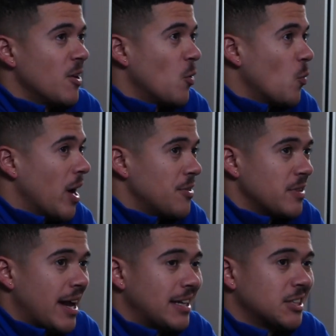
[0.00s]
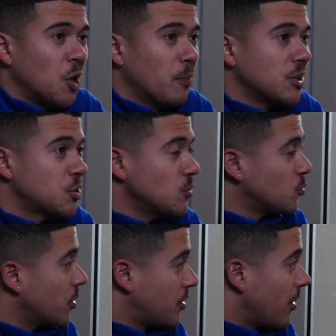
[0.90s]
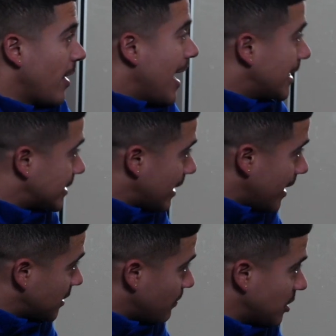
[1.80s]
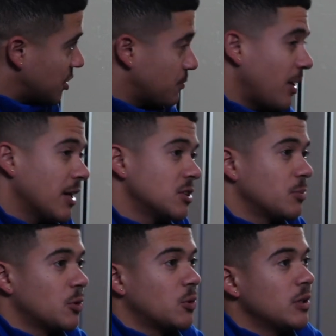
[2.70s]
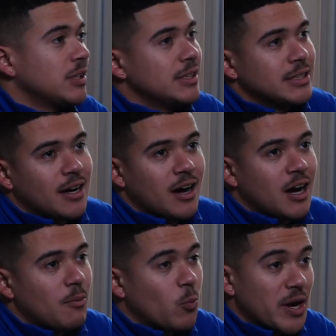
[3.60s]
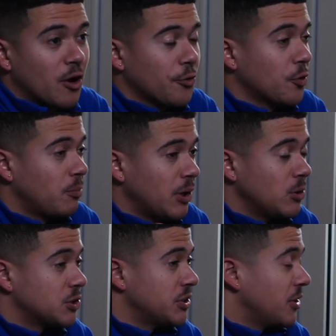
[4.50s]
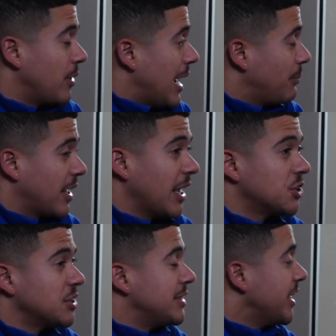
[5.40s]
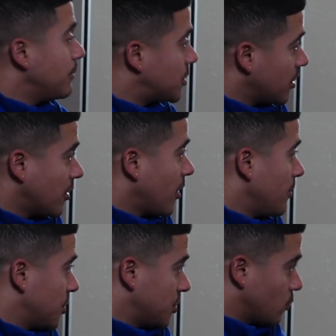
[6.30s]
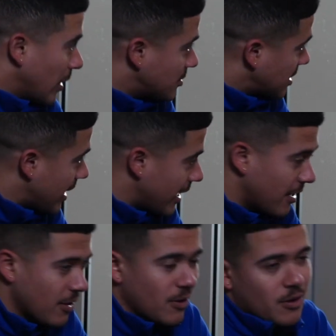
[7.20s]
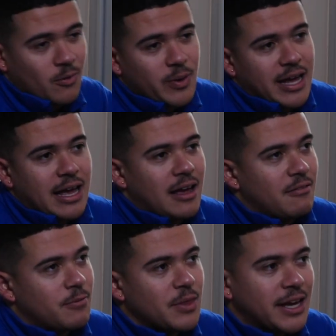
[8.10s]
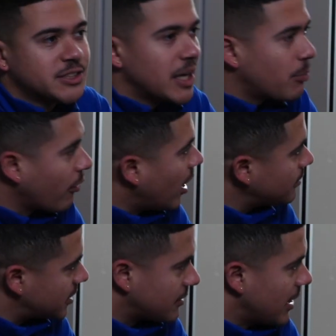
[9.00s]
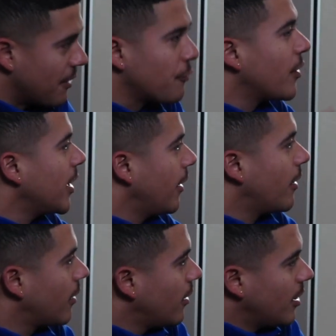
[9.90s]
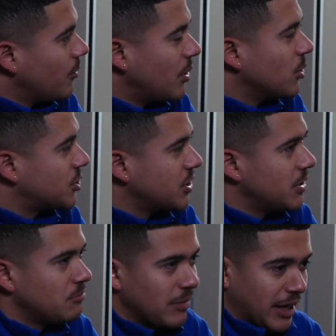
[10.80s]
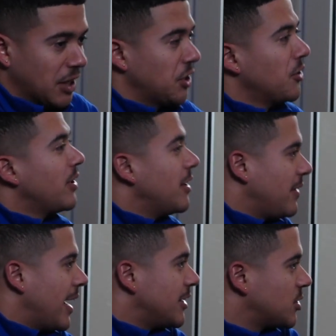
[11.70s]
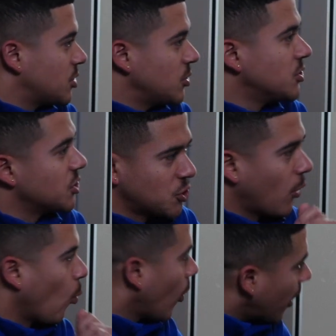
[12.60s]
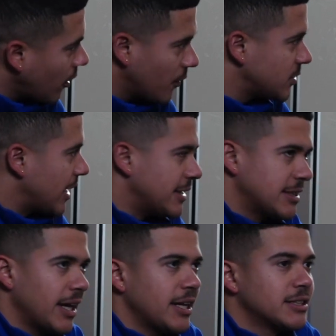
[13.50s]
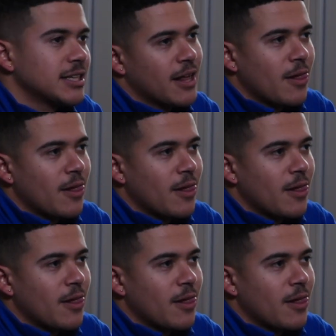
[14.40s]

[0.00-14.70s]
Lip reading: whether that's helping students with their essay as much as possible. We also post, application tips on our admissions website. We have essay prompts every year posted like a year in advance, so students can start working on those essays.